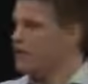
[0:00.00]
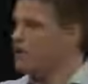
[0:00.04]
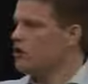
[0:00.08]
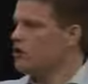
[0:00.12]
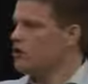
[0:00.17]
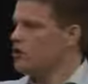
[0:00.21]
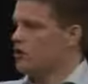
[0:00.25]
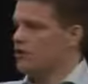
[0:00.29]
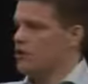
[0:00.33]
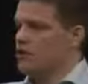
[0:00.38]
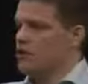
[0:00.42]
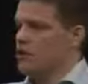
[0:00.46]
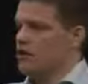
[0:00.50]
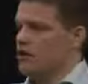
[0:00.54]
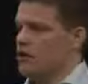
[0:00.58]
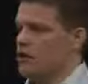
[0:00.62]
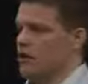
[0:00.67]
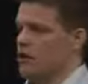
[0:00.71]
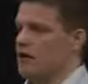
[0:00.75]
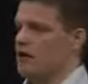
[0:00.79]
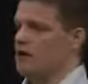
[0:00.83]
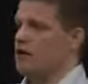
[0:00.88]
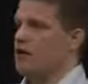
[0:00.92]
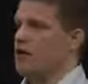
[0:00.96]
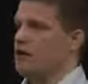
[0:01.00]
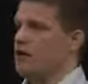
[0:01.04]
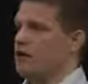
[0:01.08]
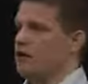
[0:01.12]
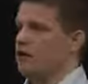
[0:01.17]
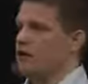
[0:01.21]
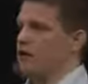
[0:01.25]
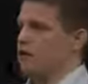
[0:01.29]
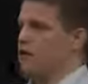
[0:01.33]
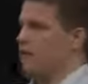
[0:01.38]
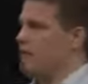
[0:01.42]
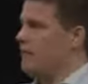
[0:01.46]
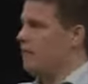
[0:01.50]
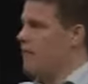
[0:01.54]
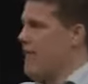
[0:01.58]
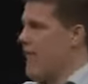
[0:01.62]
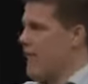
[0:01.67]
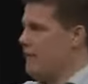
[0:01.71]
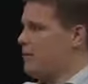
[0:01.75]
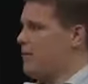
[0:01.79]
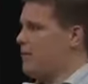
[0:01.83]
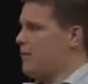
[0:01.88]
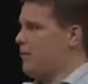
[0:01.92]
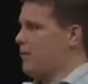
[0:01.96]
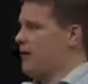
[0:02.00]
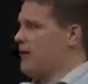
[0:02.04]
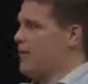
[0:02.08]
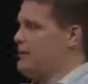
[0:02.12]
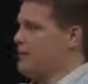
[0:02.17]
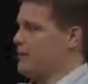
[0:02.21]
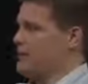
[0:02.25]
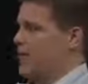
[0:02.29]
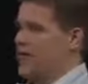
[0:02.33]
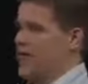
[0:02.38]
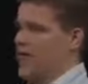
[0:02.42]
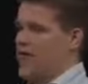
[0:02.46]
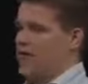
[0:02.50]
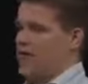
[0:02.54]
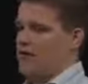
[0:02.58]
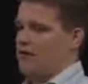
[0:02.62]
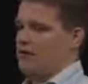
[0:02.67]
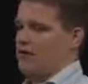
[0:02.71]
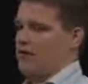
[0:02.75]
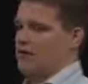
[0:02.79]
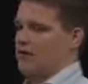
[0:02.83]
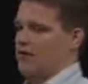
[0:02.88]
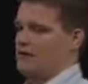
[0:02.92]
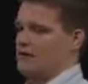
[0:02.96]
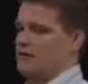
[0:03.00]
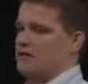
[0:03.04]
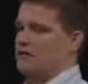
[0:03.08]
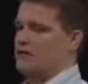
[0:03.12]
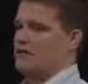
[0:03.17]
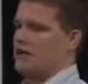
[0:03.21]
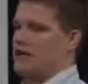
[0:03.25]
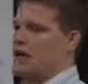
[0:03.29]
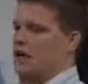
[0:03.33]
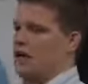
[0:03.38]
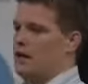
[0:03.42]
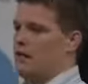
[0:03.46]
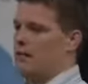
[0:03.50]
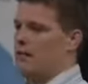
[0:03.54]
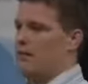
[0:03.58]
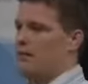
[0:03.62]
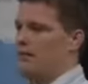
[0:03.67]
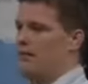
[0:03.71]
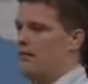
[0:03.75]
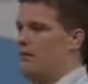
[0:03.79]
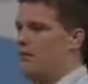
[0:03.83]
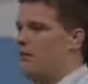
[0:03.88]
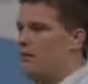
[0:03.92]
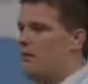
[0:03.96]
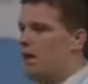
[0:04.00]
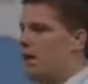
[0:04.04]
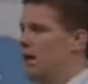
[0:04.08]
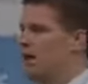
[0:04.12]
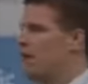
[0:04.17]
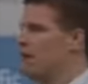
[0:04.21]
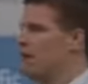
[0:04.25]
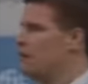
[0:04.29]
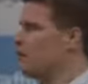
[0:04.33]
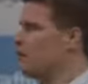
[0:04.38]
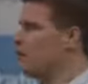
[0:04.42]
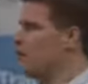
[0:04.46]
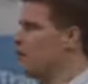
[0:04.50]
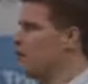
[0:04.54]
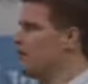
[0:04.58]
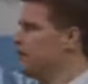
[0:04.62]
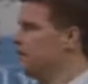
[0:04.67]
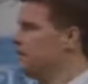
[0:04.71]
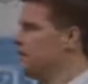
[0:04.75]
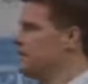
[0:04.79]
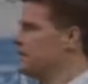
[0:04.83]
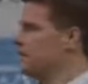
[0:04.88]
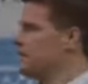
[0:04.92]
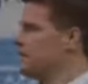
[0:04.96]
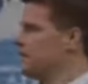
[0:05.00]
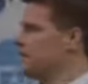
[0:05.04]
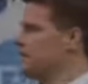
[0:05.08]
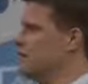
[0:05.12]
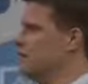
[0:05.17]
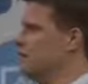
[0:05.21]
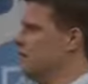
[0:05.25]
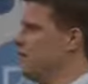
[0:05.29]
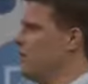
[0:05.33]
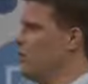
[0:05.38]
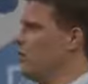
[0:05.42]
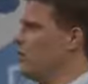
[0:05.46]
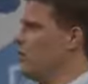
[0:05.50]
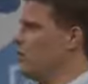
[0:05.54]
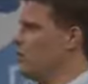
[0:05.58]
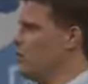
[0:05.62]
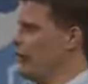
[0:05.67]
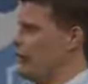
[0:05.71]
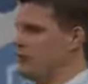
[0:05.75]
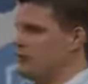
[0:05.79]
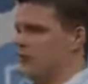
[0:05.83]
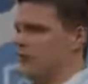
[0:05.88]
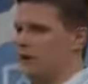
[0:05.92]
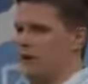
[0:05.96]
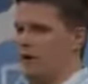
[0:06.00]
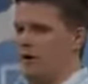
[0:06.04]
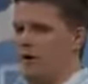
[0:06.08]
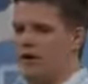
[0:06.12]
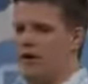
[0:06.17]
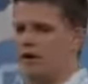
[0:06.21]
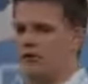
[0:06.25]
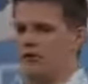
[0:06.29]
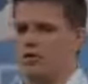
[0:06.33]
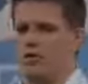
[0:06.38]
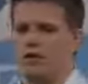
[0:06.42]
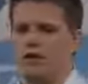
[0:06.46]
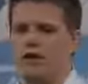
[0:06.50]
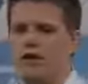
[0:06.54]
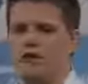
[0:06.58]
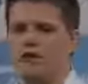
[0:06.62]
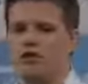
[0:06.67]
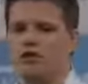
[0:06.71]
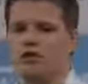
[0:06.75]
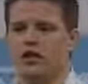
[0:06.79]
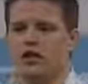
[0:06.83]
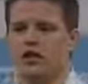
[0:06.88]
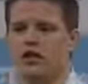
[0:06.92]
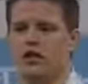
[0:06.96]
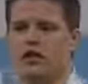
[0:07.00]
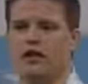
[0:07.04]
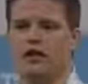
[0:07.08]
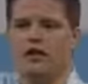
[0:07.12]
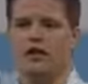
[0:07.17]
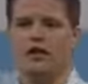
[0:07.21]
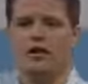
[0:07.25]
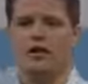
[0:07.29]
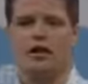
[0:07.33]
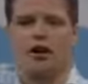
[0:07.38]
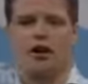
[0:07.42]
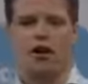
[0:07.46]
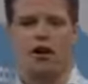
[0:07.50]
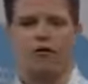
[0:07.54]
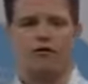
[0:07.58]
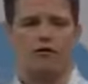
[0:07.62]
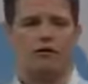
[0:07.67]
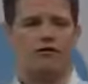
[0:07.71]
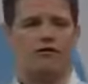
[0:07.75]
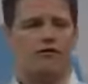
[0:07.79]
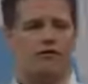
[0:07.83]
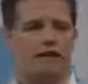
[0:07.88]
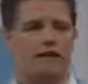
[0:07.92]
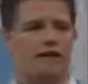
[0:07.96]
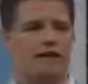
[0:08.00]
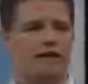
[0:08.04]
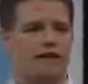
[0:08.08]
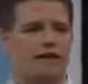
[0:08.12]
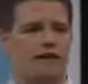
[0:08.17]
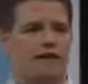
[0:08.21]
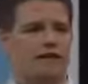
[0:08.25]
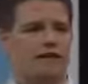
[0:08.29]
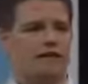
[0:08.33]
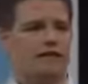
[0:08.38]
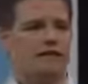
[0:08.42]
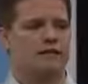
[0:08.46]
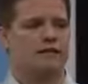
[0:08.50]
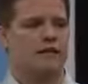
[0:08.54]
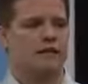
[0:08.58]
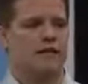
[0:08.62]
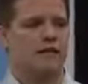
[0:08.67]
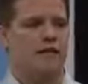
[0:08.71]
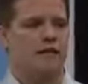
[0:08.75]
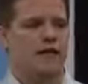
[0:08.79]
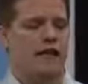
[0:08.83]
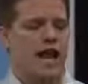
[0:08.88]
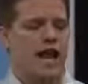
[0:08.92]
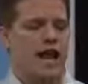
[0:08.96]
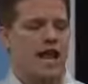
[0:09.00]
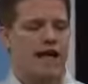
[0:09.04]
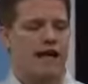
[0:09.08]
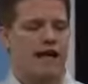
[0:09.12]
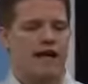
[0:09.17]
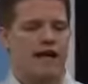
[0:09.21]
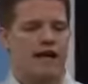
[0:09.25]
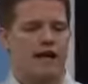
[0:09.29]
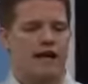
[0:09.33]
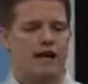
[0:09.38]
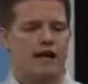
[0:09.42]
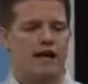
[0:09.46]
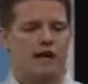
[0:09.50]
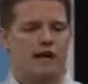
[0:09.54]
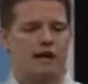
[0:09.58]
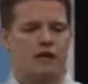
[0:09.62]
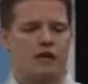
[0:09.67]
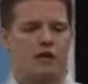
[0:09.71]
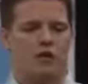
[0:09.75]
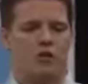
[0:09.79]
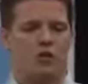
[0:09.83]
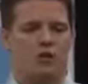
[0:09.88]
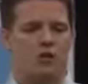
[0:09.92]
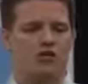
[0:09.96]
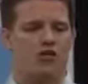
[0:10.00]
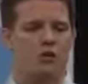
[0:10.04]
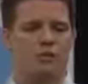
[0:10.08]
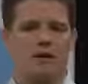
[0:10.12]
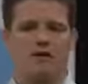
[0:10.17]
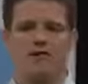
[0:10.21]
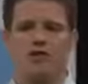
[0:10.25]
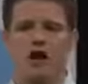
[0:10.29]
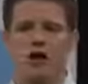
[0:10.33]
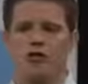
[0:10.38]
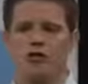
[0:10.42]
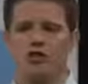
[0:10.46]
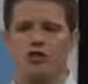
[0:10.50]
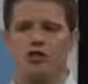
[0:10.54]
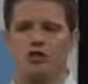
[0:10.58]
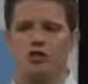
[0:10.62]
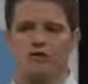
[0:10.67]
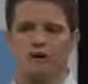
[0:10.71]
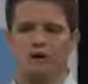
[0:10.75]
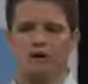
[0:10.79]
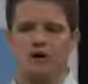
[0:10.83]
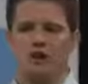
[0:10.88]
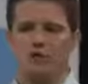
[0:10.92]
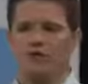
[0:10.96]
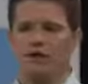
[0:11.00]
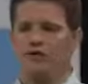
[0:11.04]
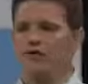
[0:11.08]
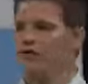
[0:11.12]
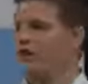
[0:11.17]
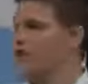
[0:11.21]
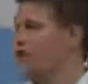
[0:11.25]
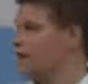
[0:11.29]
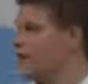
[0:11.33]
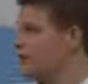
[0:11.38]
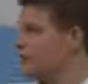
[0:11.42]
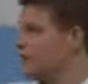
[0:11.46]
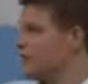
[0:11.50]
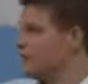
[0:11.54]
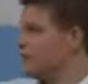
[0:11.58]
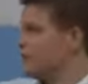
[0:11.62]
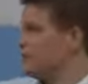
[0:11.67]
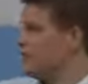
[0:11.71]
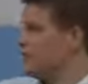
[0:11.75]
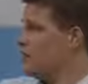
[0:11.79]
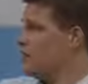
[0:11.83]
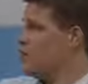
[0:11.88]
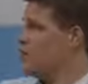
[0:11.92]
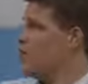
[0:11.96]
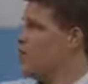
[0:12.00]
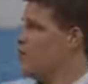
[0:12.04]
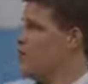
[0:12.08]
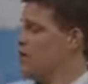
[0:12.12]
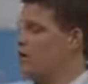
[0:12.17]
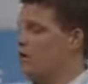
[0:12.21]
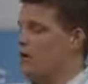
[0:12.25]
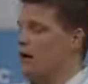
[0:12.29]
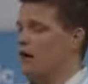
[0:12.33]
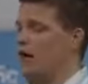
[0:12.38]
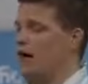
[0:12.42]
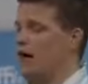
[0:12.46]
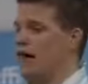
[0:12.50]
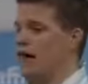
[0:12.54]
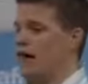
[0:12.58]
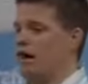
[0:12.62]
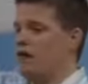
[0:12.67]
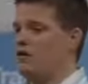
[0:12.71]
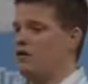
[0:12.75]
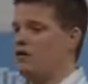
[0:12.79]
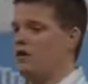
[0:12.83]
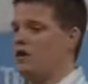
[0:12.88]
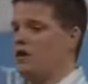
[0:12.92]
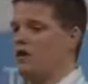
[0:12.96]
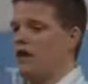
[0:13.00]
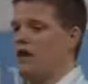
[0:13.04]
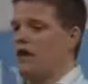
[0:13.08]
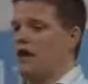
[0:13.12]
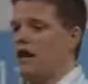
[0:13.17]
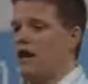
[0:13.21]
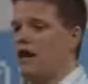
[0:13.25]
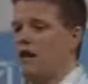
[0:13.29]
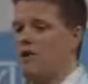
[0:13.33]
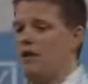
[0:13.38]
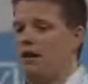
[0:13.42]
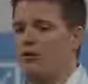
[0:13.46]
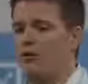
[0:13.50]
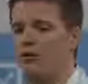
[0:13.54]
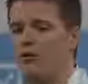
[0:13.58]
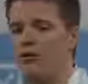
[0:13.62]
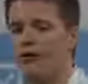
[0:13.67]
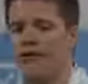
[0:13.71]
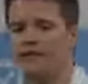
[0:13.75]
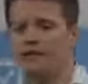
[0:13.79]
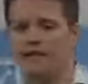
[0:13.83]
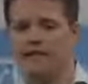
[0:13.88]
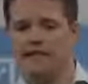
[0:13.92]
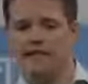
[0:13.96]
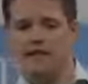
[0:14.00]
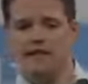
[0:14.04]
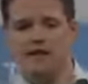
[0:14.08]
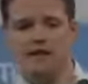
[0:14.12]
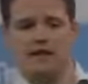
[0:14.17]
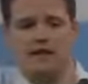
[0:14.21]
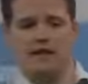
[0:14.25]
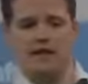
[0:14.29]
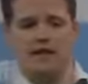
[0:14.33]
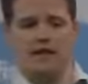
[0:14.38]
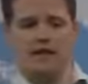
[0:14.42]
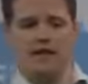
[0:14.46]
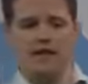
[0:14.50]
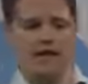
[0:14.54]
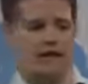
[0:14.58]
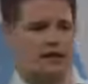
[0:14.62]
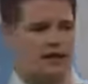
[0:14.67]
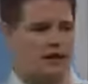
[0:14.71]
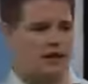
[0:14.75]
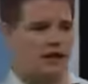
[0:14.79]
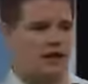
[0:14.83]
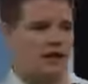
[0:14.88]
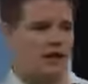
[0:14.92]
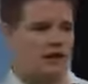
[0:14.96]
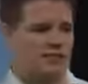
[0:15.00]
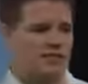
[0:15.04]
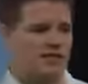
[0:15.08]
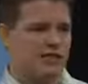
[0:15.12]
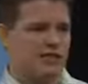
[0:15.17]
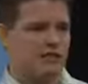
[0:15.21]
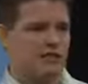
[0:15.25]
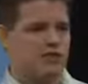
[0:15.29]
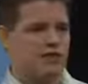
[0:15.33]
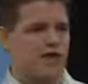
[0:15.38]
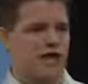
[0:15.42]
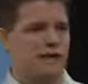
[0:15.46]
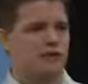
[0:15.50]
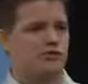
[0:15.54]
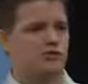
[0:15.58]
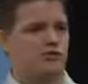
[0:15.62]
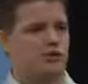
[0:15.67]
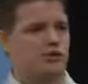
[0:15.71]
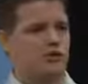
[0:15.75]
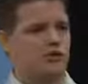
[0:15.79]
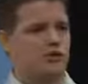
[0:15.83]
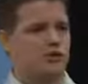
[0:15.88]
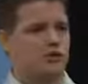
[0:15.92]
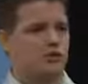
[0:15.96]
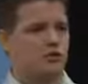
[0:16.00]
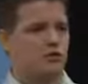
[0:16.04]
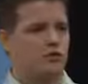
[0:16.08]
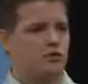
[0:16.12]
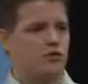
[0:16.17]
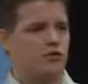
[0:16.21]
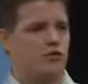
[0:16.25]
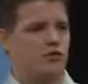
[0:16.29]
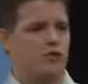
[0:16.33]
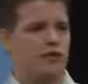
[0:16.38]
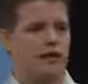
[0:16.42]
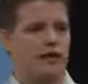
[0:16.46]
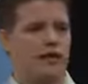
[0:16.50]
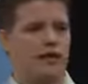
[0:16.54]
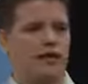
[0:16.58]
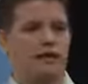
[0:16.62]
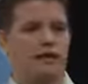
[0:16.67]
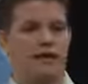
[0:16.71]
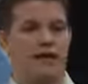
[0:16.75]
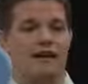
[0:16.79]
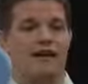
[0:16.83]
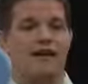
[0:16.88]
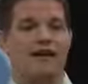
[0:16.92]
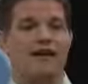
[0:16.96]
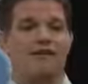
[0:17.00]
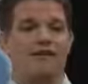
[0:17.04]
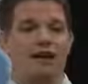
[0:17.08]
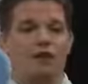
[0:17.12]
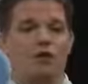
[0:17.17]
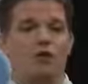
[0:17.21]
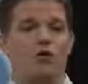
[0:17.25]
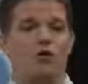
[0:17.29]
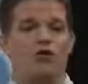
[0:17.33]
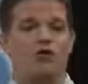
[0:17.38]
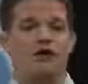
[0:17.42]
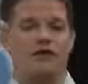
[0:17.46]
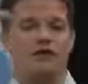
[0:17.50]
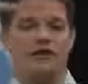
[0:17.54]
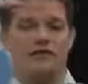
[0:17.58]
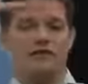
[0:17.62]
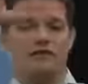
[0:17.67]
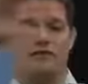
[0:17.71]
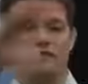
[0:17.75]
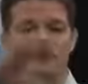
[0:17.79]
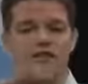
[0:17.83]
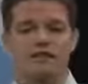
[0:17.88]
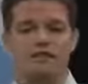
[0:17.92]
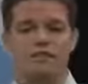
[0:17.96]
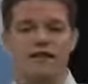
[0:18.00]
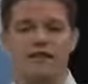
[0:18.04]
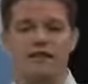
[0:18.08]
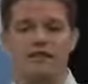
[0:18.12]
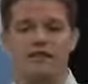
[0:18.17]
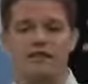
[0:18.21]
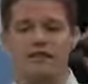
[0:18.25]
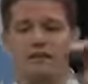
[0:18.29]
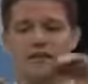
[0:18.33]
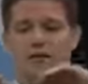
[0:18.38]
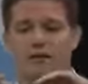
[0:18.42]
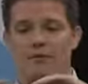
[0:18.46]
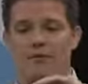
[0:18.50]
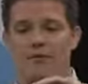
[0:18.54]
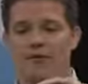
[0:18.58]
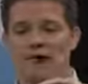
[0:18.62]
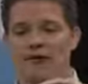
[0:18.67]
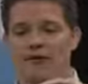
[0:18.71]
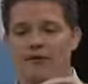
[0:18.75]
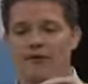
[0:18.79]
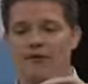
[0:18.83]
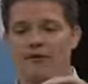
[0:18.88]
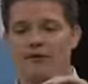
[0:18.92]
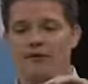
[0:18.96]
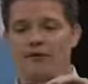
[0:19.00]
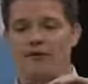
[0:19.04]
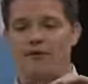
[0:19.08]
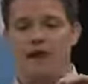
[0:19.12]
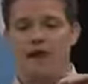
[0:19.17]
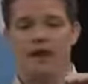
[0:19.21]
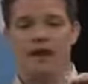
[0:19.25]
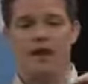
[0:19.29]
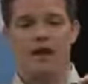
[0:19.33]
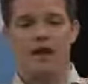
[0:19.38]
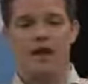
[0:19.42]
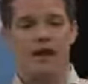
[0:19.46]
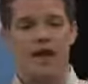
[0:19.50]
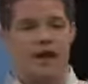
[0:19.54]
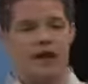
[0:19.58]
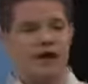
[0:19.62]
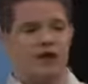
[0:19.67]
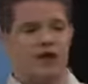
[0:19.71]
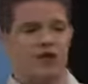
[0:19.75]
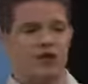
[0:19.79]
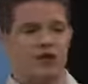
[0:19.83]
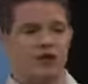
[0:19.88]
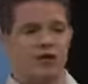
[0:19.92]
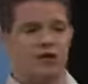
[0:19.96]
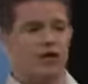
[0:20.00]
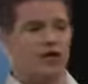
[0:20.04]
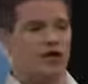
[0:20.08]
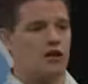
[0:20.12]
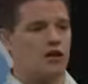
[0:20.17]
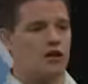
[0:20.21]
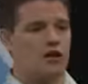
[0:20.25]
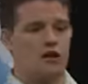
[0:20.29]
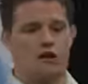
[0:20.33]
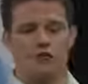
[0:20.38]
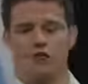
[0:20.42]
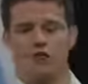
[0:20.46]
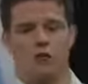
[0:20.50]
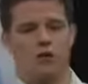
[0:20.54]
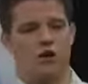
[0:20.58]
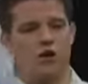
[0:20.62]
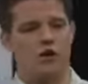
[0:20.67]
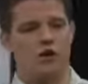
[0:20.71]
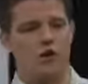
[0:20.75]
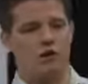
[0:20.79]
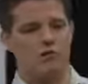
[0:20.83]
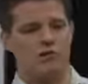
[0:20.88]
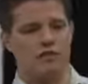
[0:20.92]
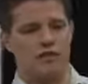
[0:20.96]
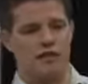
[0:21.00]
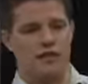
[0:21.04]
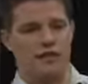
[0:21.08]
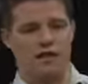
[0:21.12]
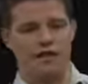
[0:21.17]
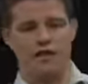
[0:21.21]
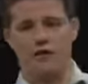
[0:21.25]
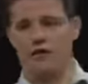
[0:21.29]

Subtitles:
other amplifiers you can add on this, and I didn't realize this till when I was preparing this whole thing. I was looking at all of our front end things, and the core script I've always used when I create my videos is the who, what, why, how. But I realized in like the .com Secrets Labs, and you can see it really blatant, is I have that whole thing. That's the first message, and at the bottom of it, I have 4 closes that I